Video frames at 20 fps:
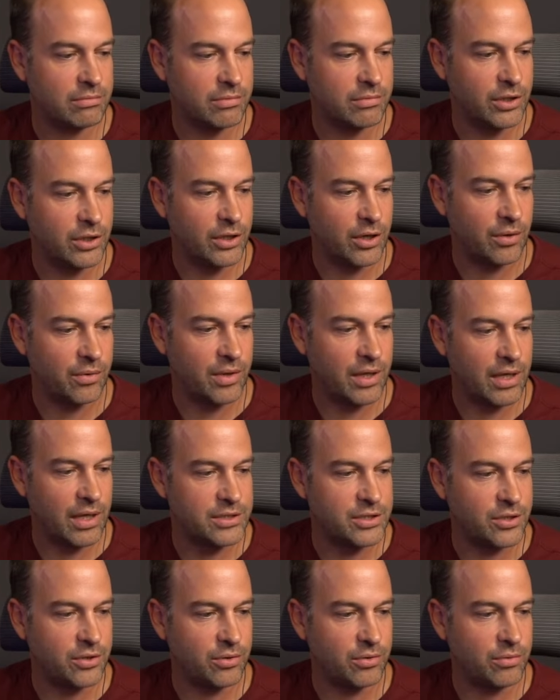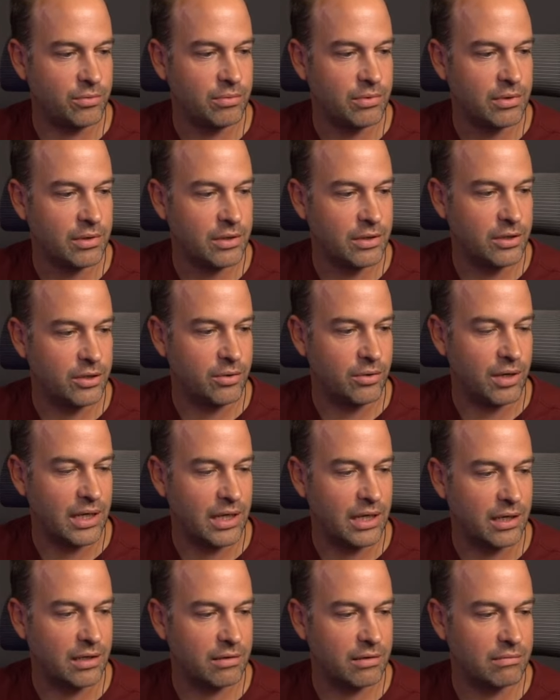they're two
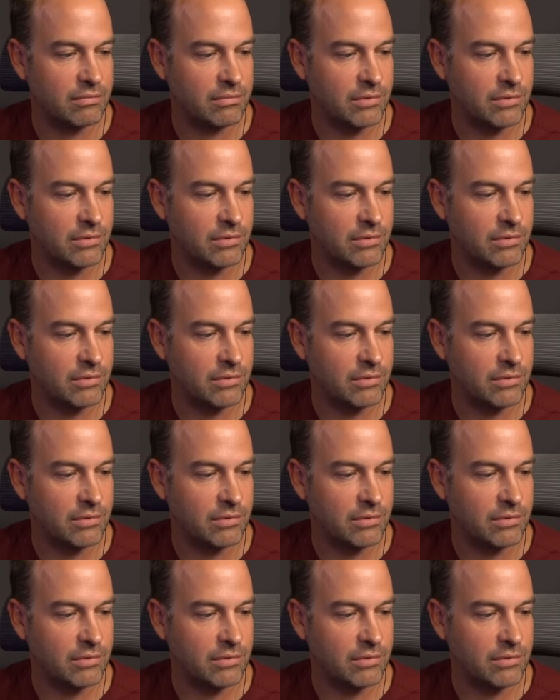unique